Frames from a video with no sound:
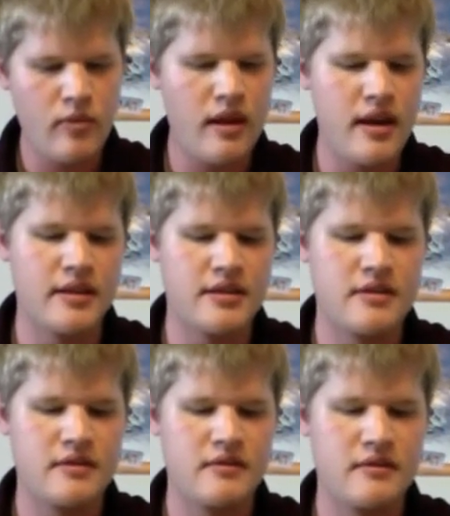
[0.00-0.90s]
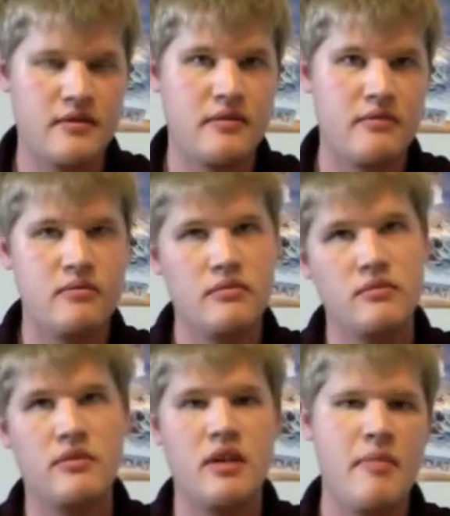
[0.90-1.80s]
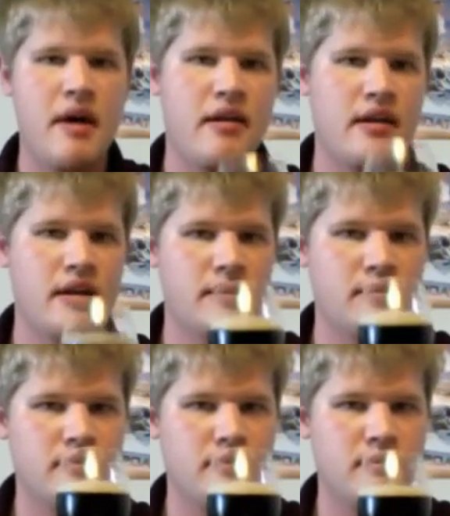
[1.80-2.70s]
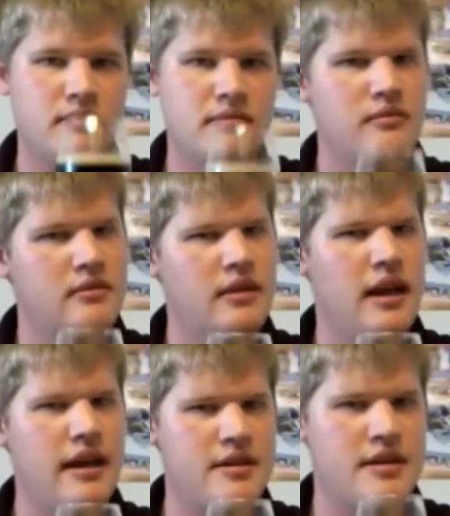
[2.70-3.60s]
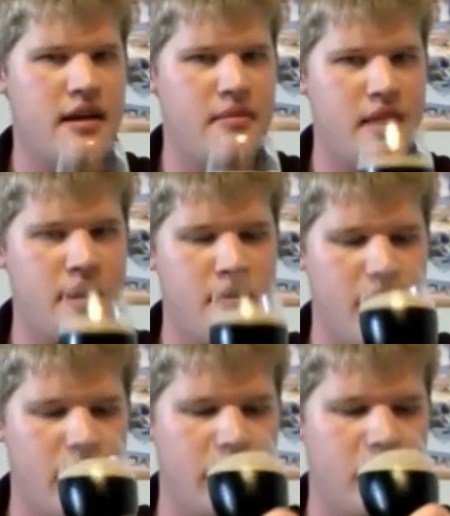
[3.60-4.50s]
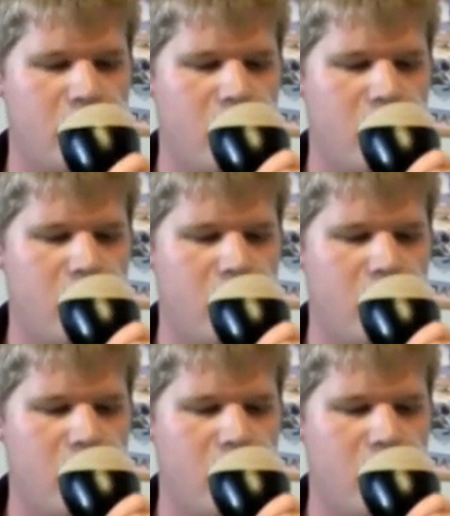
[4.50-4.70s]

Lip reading: It's about a lighter side of medium mouthfeel.